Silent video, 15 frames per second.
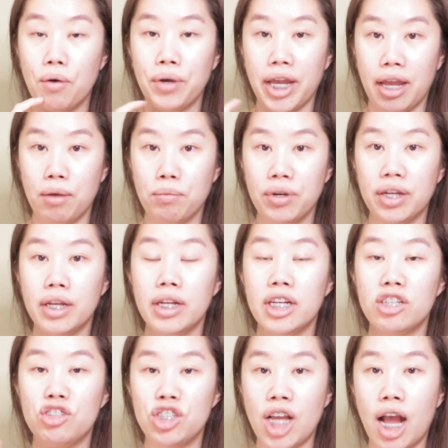okay, we're
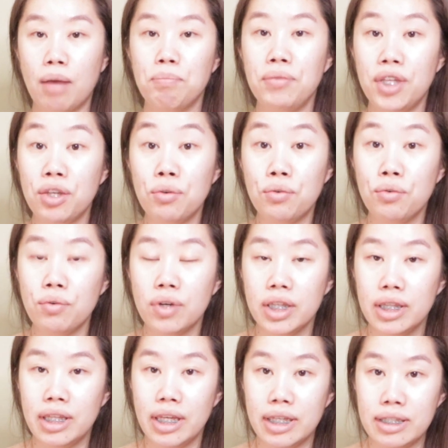gonna chop you
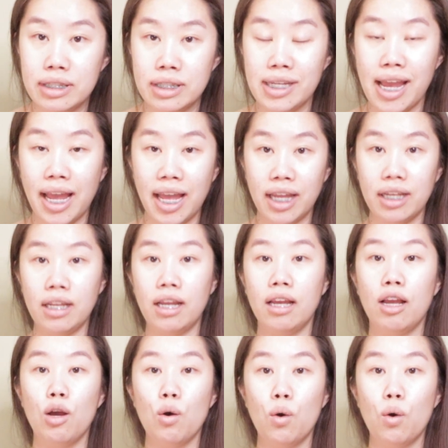these 10